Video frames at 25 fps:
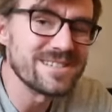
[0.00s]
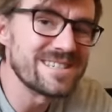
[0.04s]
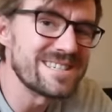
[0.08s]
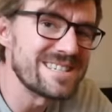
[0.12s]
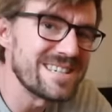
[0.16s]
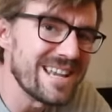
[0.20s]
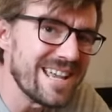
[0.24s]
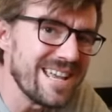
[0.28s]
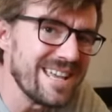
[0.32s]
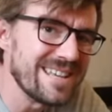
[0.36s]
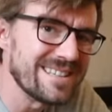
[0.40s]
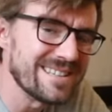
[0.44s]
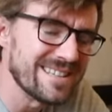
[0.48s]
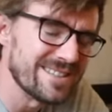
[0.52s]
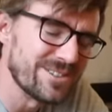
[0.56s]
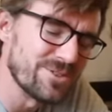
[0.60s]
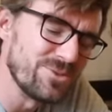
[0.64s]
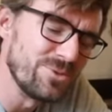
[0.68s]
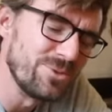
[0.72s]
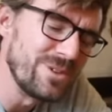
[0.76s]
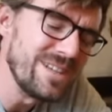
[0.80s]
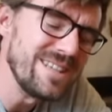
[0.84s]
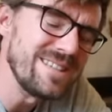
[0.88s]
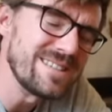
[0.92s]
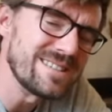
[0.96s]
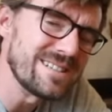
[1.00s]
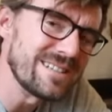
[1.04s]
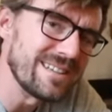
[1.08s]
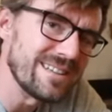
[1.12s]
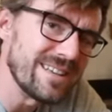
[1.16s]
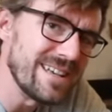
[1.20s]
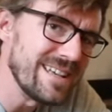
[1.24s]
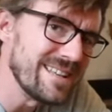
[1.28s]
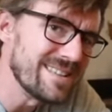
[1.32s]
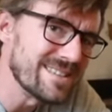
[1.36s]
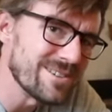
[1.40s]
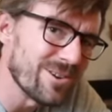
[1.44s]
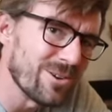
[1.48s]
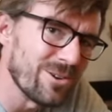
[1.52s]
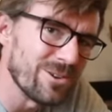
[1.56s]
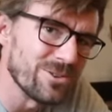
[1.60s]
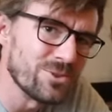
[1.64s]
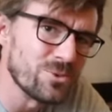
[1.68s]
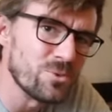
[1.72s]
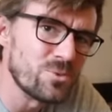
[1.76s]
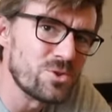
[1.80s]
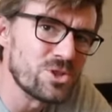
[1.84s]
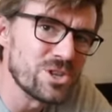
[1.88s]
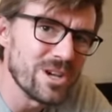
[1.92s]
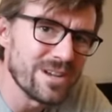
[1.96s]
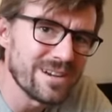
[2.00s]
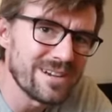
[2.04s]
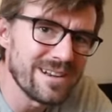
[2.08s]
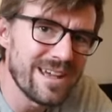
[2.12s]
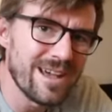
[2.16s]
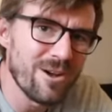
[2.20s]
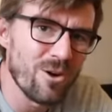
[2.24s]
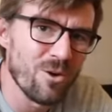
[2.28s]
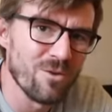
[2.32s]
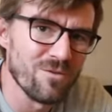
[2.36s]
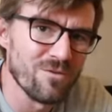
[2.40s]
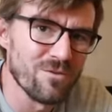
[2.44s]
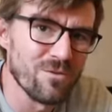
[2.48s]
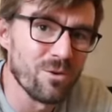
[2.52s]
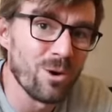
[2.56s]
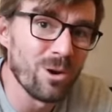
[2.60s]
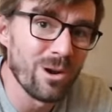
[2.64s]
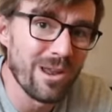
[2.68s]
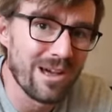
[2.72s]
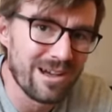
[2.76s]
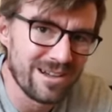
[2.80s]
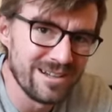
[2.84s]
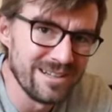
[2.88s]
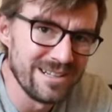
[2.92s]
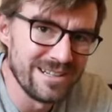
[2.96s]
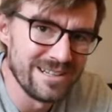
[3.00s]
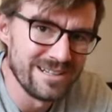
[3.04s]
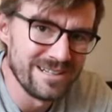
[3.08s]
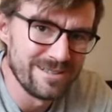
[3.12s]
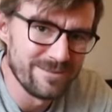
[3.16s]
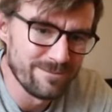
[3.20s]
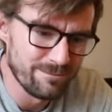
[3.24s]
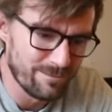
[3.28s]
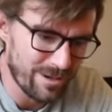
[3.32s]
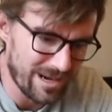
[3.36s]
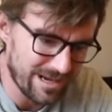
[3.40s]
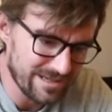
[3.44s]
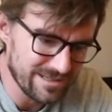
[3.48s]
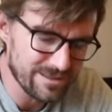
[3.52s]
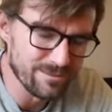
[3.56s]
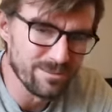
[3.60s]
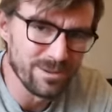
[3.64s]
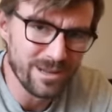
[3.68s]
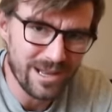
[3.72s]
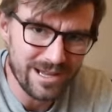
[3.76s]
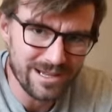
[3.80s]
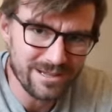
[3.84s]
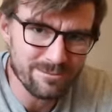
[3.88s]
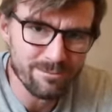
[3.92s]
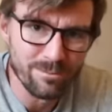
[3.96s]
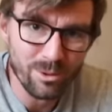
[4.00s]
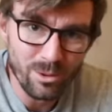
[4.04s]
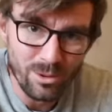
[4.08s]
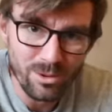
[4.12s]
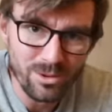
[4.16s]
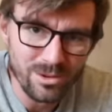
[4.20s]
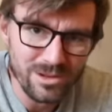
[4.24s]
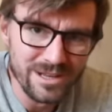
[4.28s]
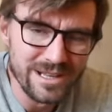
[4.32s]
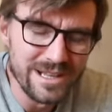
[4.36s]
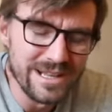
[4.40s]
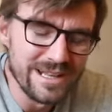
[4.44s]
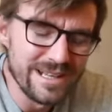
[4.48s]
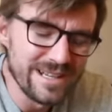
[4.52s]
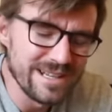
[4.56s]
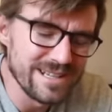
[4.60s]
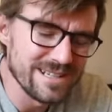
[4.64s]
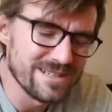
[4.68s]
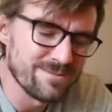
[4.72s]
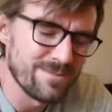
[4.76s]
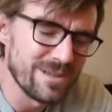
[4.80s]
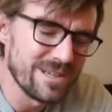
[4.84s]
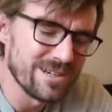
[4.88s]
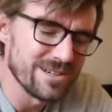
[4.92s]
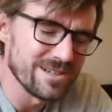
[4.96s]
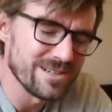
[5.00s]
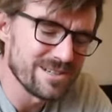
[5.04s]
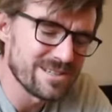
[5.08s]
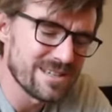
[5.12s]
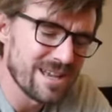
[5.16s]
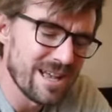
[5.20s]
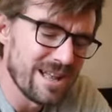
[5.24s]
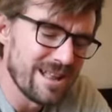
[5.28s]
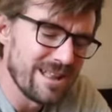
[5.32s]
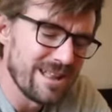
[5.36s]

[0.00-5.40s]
a saying that the reason it's called U Černého vola, By the Black Bull, is because